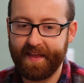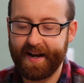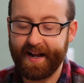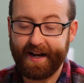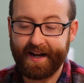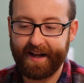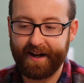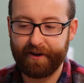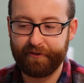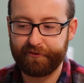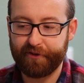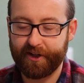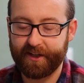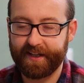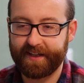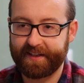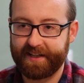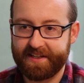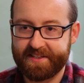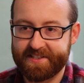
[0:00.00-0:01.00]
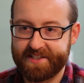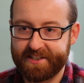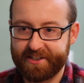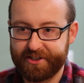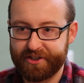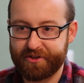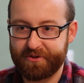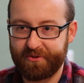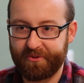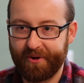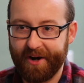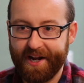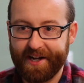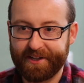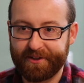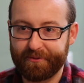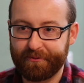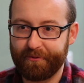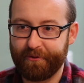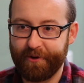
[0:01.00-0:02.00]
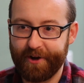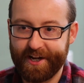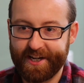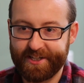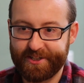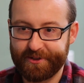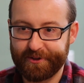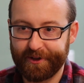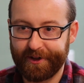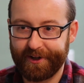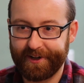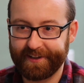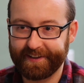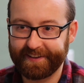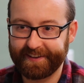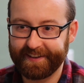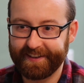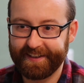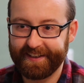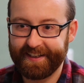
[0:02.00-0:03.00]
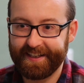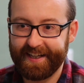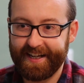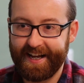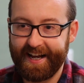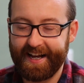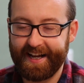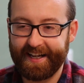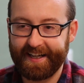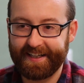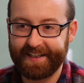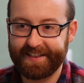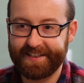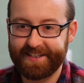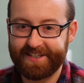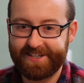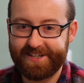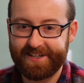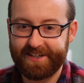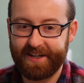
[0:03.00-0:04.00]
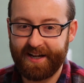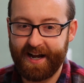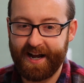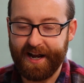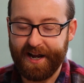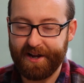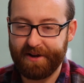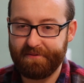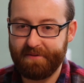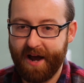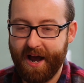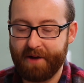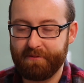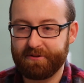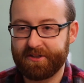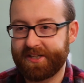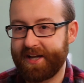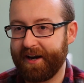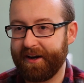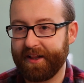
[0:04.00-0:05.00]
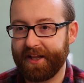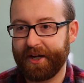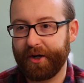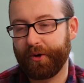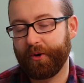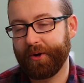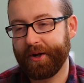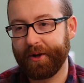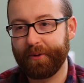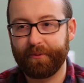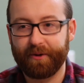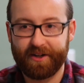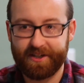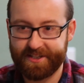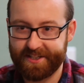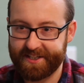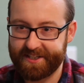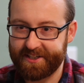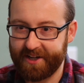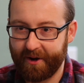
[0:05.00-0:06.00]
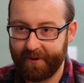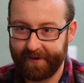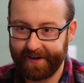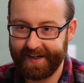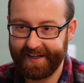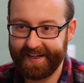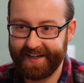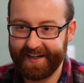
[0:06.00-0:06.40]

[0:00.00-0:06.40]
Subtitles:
then I kind of felt like that scene just dragged way too long. And I was kind of like, okay, where is this going?